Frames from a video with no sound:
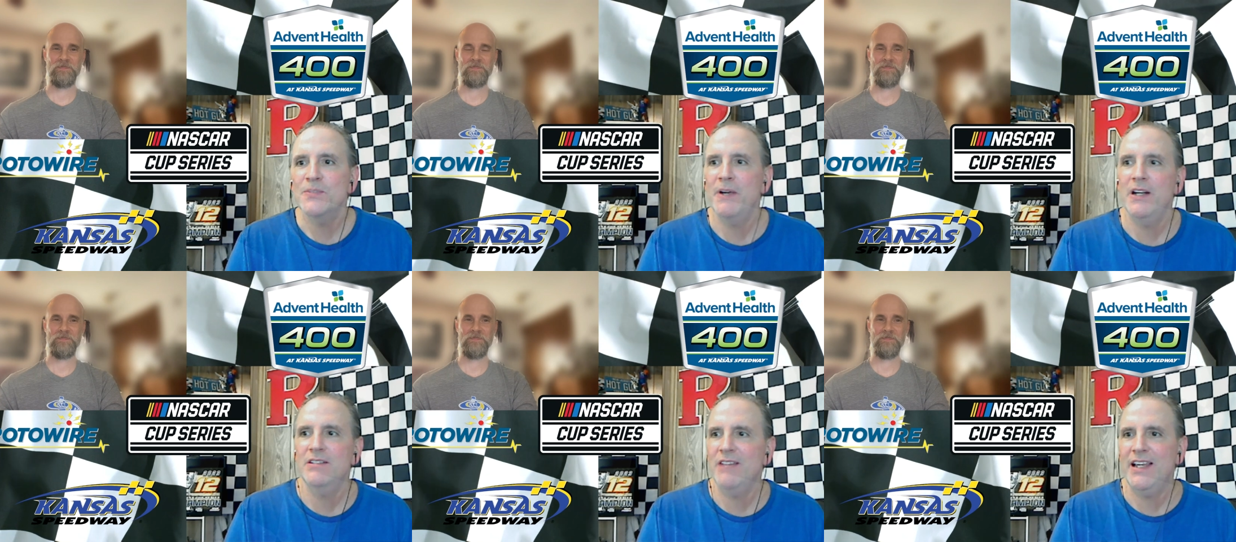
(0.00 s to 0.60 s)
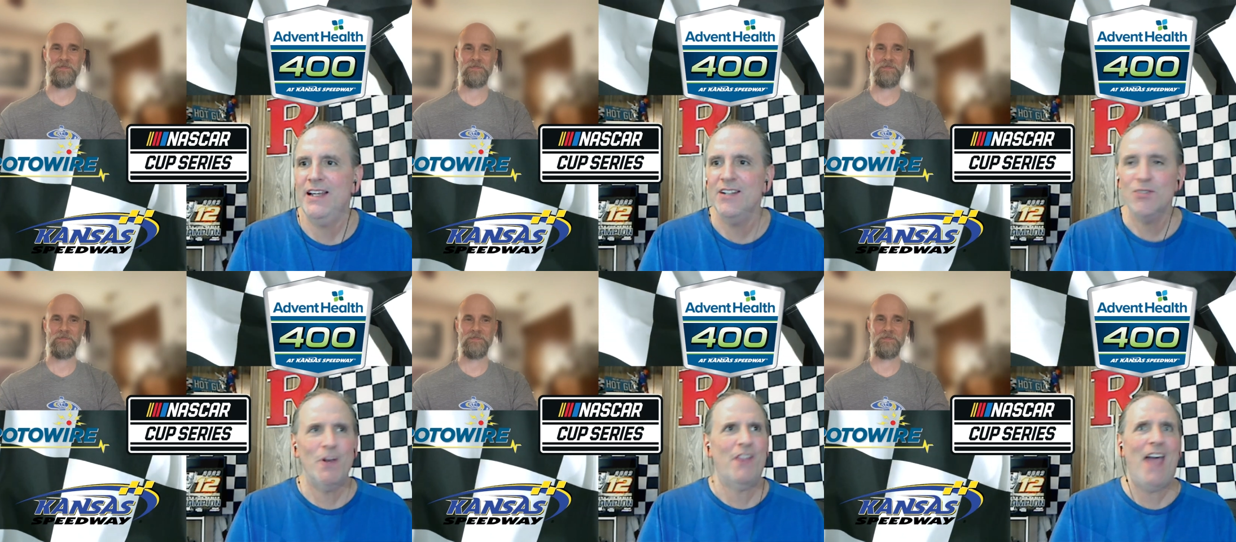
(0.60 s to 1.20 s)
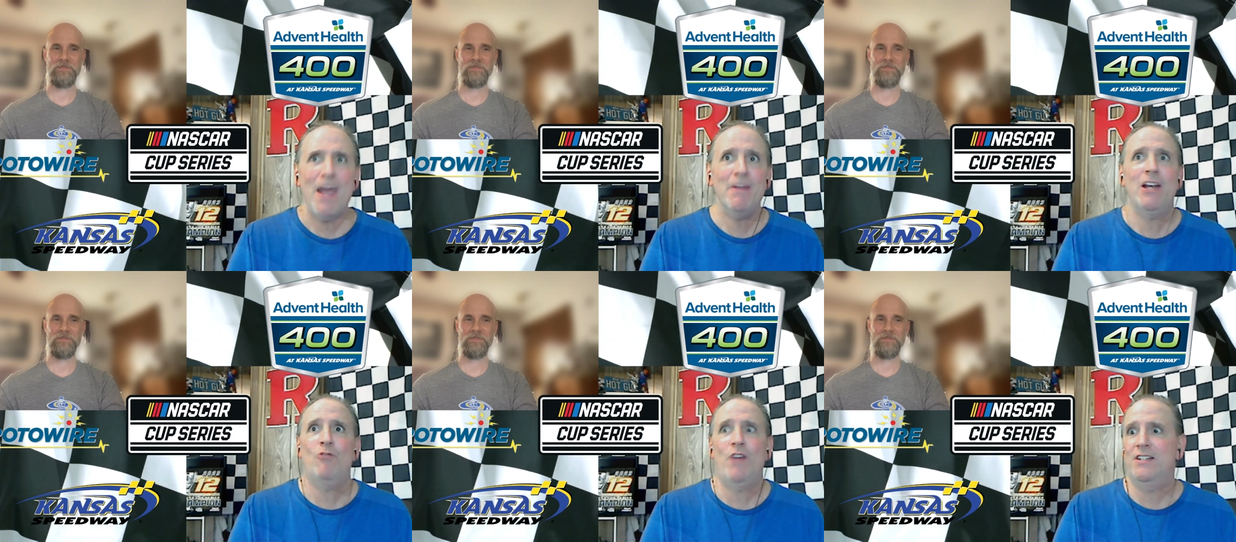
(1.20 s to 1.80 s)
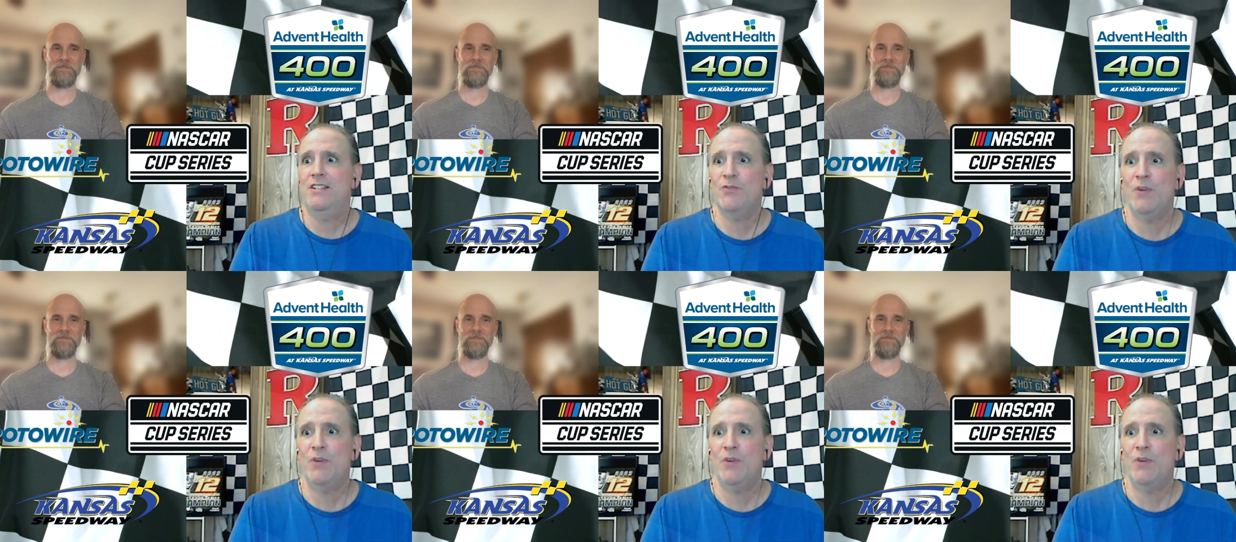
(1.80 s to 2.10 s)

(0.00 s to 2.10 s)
Speaker 1: but it's like he doesn't win that many races